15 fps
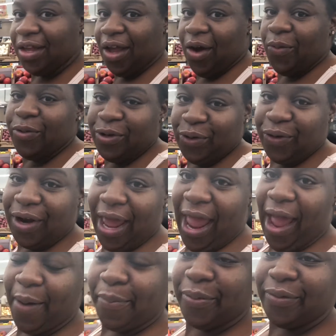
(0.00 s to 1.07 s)
Y'all, we doing the
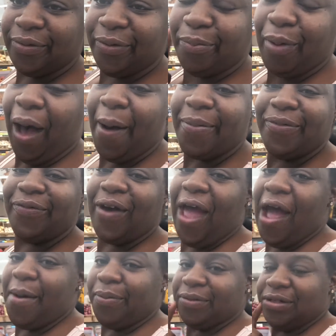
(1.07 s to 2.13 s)
apple bobbing for
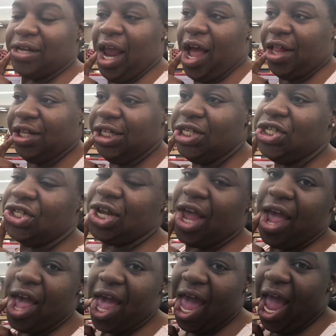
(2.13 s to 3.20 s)
apples challenge
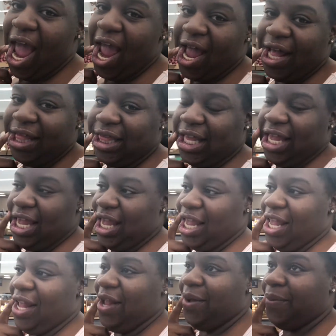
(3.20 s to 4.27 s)
and
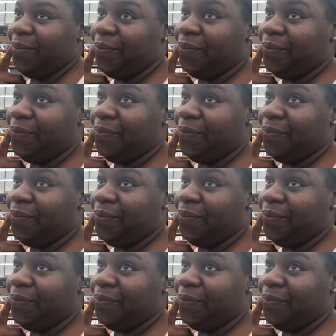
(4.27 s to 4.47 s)
the